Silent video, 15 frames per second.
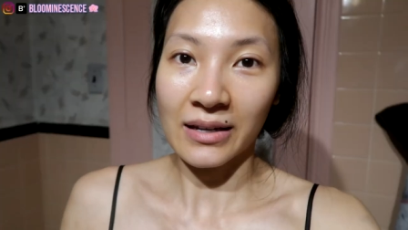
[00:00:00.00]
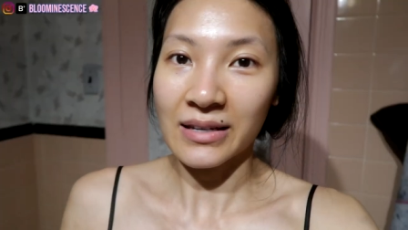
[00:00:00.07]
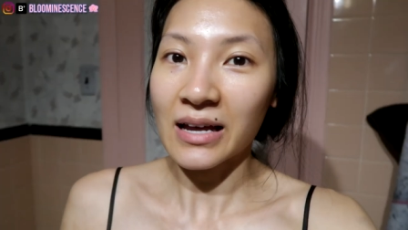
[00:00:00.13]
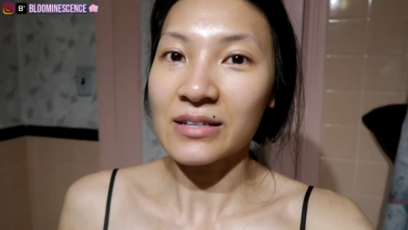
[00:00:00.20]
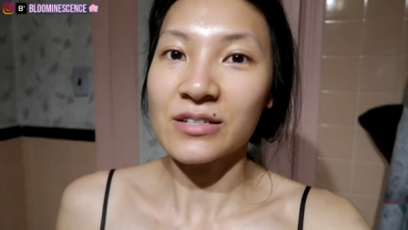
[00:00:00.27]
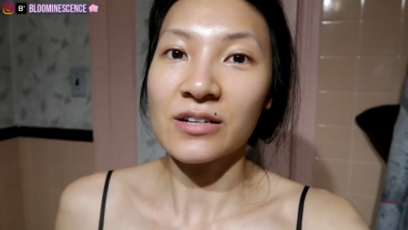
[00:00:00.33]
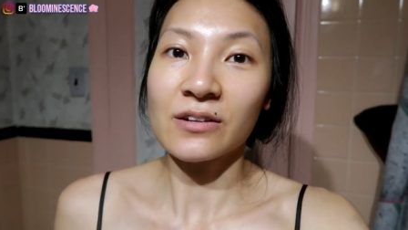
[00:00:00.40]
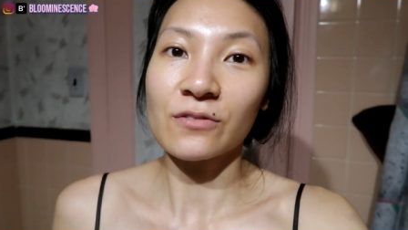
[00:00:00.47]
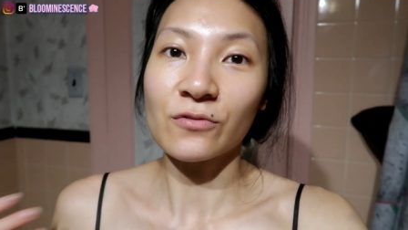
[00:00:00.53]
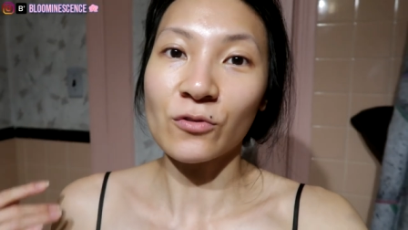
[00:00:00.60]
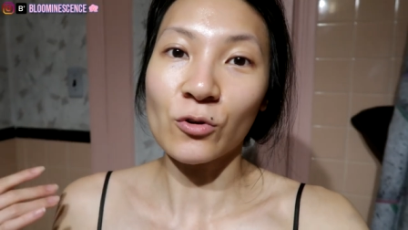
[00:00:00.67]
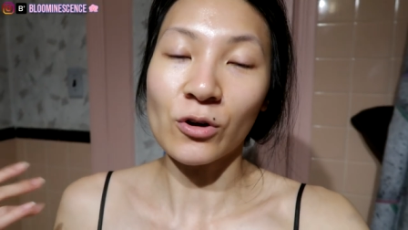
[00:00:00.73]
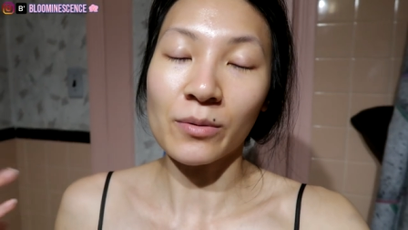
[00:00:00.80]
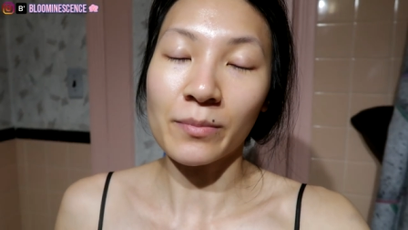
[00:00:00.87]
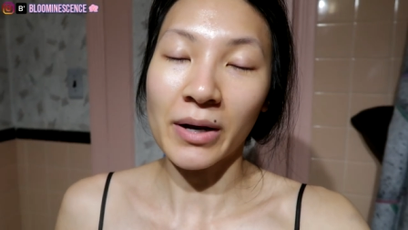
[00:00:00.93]
And that's it
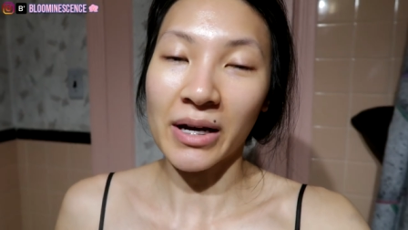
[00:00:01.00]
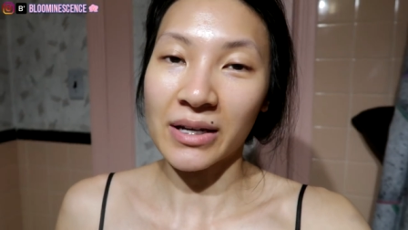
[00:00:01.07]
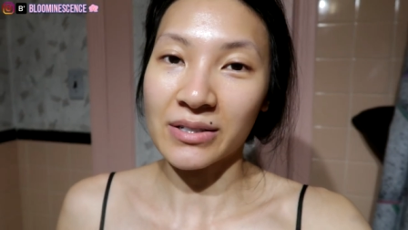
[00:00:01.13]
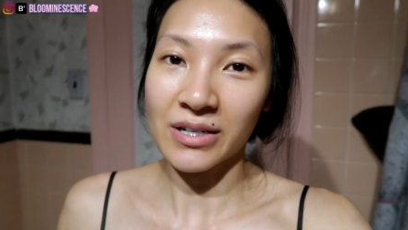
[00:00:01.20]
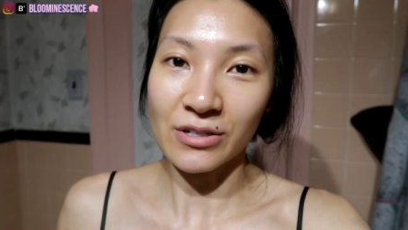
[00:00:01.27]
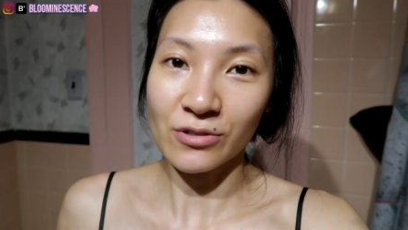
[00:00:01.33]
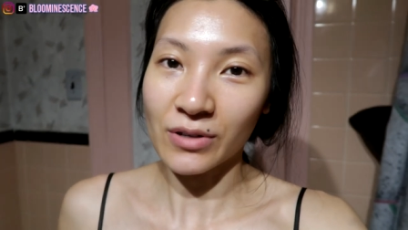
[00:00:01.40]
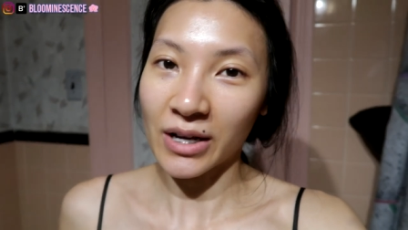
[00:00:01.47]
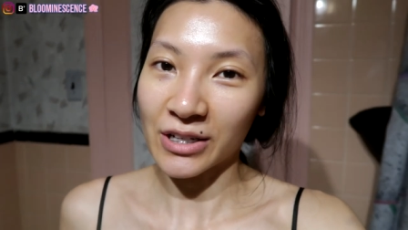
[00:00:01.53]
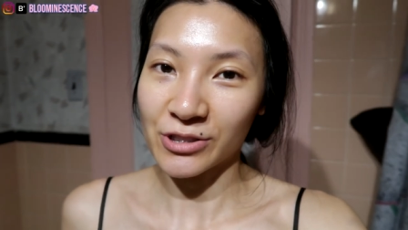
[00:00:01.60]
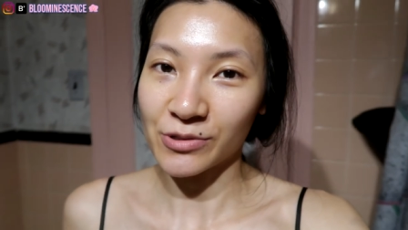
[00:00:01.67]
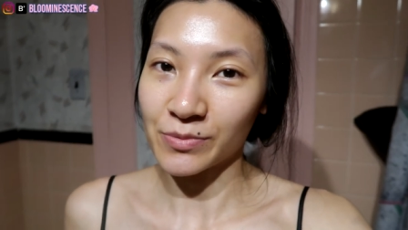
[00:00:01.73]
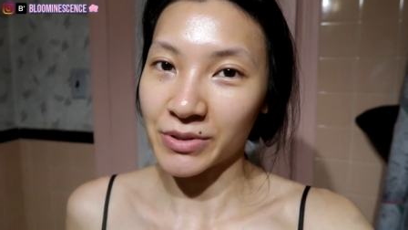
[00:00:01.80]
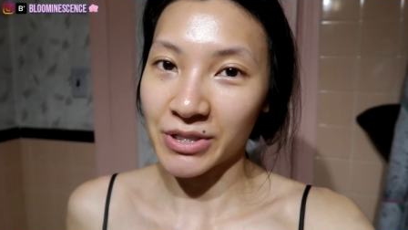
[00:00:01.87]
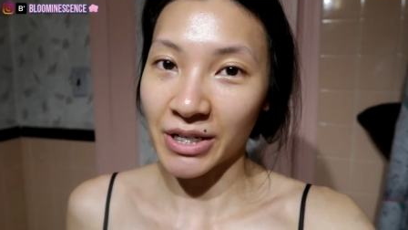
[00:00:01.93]
for my dental
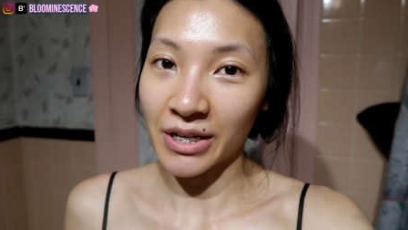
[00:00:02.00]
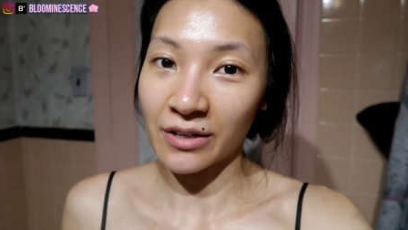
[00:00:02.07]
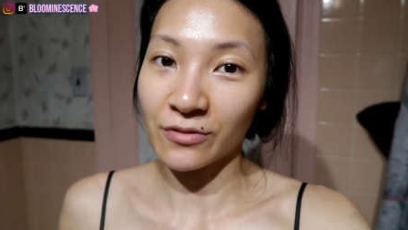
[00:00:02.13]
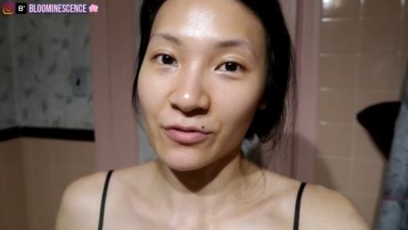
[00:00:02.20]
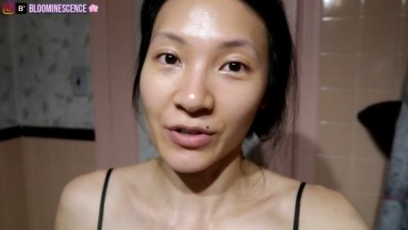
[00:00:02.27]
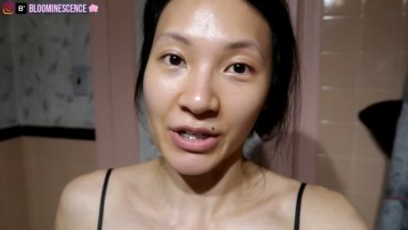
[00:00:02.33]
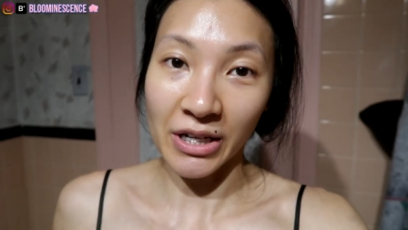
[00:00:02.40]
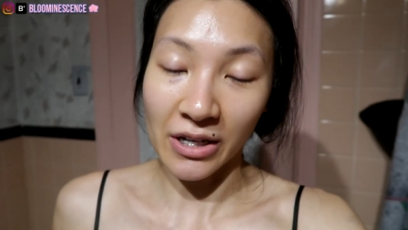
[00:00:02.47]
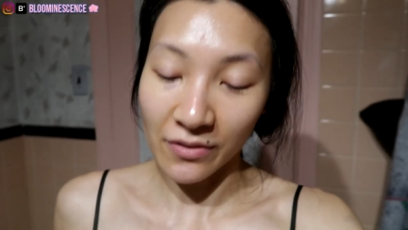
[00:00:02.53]
hygiene routine for the